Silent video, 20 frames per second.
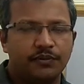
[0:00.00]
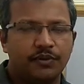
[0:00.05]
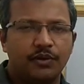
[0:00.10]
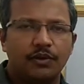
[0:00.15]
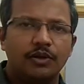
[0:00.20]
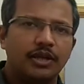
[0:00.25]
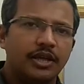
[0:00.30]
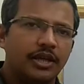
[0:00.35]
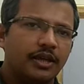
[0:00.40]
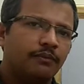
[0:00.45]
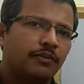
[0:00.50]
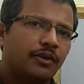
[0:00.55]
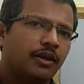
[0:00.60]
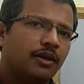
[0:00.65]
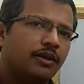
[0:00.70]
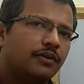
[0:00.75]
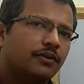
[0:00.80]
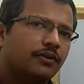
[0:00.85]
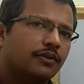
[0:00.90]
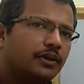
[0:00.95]
Okay.
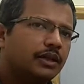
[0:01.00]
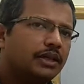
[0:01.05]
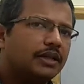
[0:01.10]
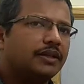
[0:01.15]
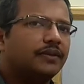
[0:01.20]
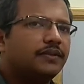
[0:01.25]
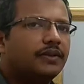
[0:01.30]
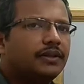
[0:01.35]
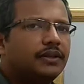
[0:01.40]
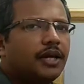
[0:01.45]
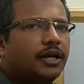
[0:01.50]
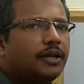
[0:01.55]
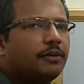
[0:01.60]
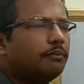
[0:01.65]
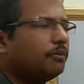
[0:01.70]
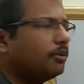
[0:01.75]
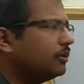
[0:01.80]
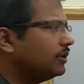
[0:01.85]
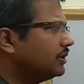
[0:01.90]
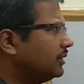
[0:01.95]
So let us see the
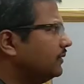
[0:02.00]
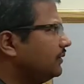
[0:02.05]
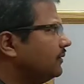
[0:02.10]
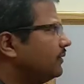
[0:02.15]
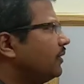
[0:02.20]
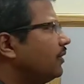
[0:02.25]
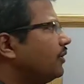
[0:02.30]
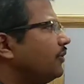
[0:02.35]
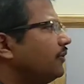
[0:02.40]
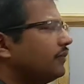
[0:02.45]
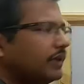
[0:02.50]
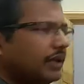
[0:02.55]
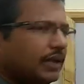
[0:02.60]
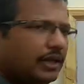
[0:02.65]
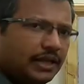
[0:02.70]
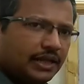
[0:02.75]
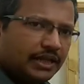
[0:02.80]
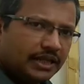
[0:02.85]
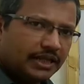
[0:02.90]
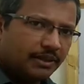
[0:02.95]
importance of
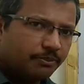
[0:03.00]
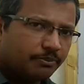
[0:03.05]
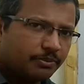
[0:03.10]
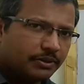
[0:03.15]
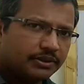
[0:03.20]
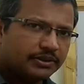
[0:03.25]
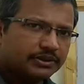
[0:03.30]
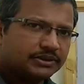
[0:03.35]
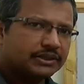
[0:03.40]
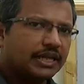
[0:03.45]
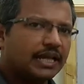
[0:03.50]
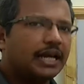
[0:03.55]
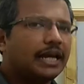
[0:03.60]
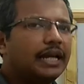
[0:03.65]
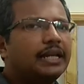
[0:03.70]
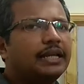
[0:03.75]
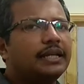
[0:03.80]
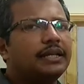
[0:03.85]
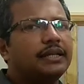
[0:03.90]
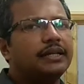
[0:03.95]
NAD plus
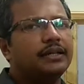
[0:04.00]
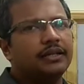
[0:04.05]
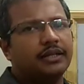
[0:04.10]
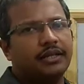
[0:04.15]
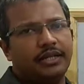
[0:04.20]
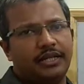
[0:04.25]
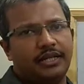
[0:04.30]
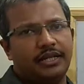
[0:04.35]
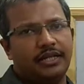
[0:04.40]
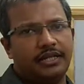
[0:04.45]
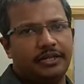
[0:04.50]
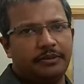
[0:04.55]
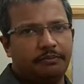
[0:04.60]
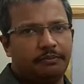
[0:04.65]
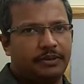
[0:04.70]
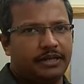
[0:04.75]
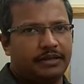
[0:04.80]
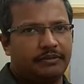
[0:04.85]
and NADP.